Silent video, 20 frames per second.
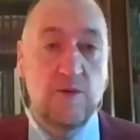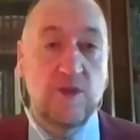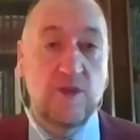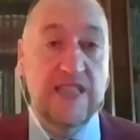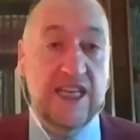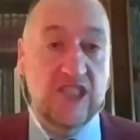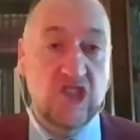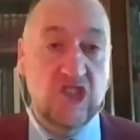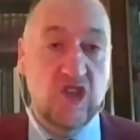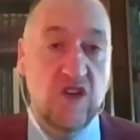
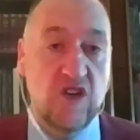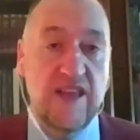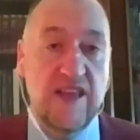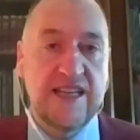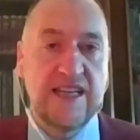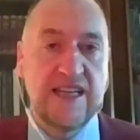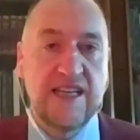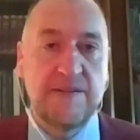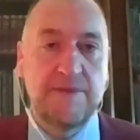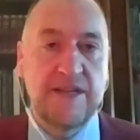touch on that a
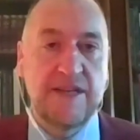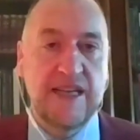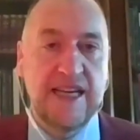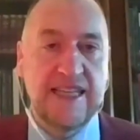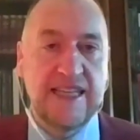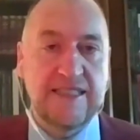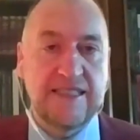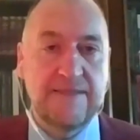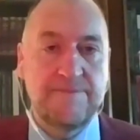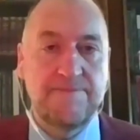little bit
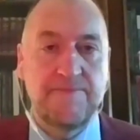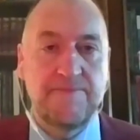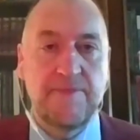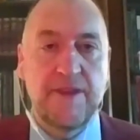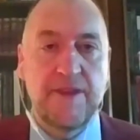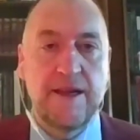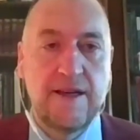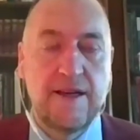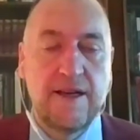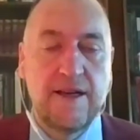later.
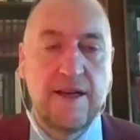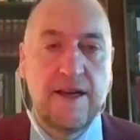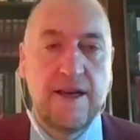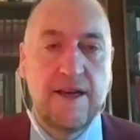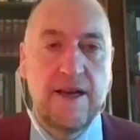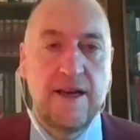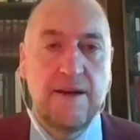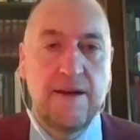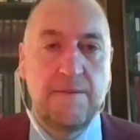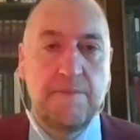
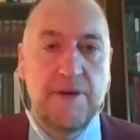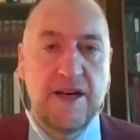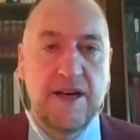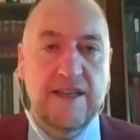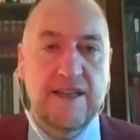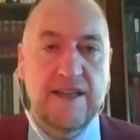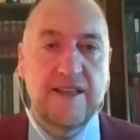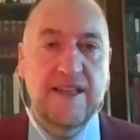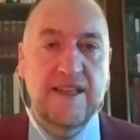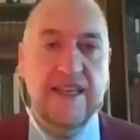But
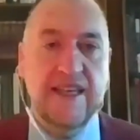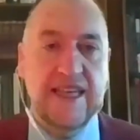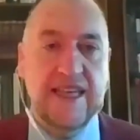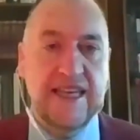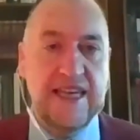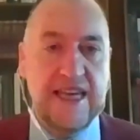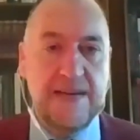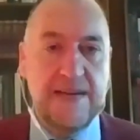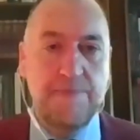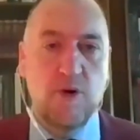the
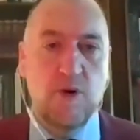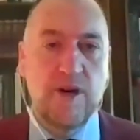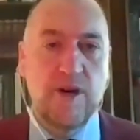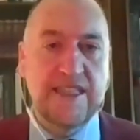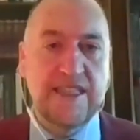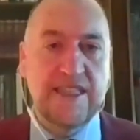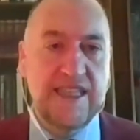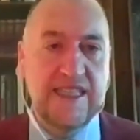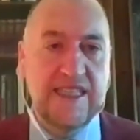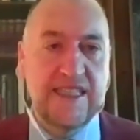key point
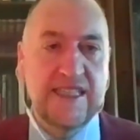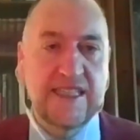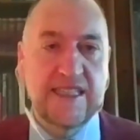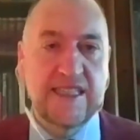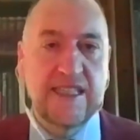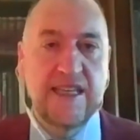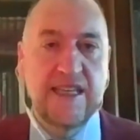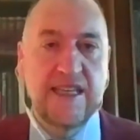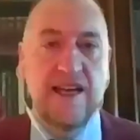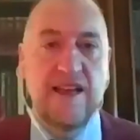is
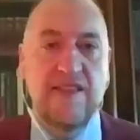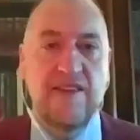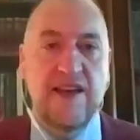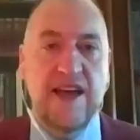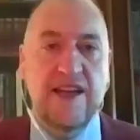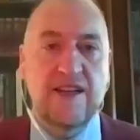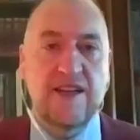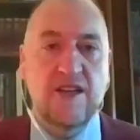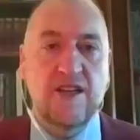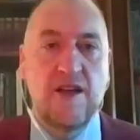
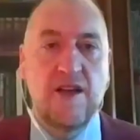that